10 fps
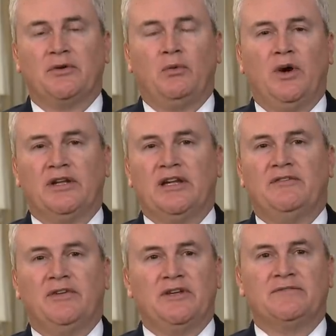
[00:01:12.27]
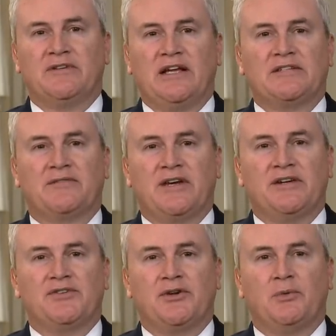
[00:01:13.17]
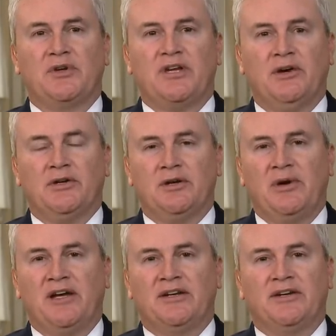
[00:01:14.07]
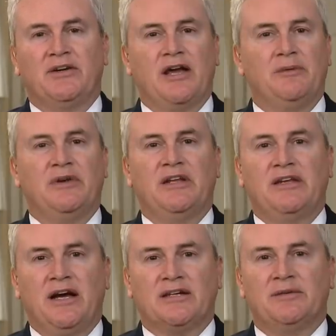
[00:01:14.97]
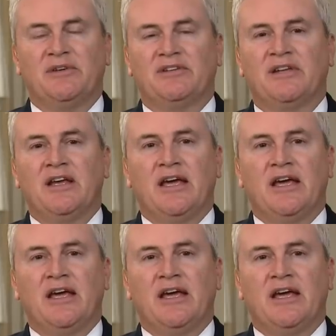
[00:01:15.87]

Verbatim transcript: What level of classification are we talking about here? How many documents?